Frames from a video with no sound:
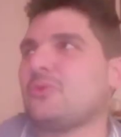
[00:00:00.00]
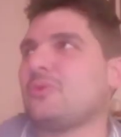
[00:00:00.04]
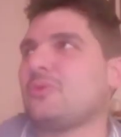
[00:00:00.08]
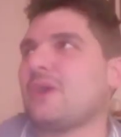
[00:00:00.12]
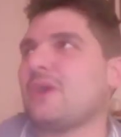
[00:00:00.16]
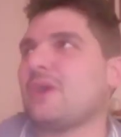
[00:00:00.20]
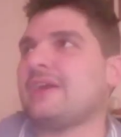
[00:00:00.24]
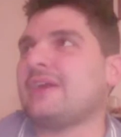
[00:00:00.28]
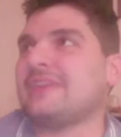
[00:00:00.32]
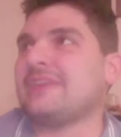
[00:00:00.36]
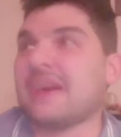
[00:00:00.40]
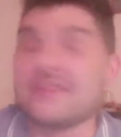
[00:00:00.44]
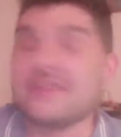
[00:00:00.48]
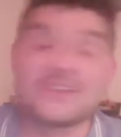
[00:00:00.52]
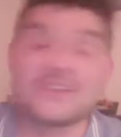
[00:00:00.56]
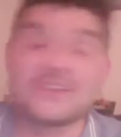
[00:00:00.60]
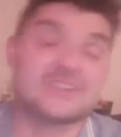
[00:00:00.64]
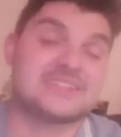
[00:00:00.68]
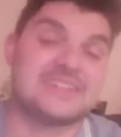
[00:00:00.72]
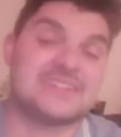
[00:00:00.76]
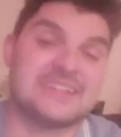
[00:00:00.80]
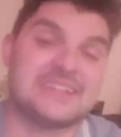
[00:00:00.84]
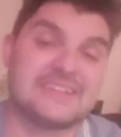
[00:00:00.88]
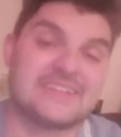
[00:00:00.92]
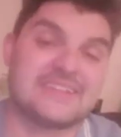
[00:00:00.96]
another
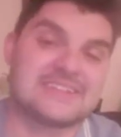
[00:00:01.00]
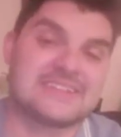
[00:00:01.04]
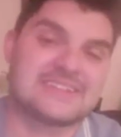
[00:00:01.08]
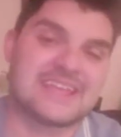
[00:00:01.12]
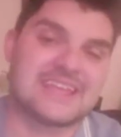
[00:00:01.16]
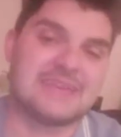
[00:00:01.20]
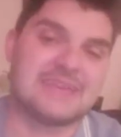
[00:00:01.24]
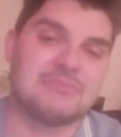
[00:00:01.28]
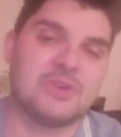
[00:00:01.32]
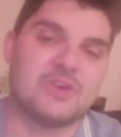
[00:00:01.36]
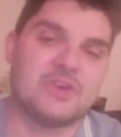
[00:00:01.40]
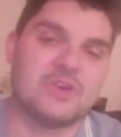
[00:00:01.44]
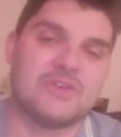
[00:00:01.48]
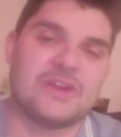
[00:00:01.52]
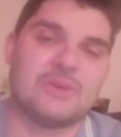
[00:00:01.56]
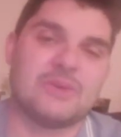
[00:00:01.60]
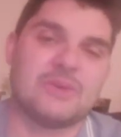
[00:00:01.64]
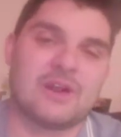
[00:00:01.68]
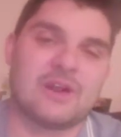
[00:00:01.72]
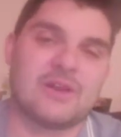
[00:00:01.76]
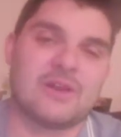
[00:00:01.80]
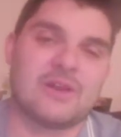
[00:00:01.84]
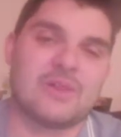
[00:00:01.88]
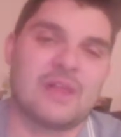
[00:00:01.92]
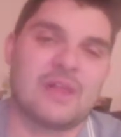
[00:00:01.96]
scene in the same movie
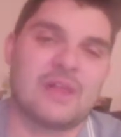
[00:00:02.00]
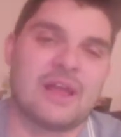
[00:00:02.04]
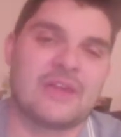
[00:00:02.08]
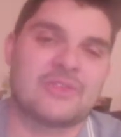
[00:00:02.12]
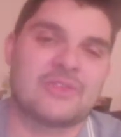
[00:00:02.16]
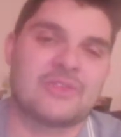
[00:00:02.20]
where like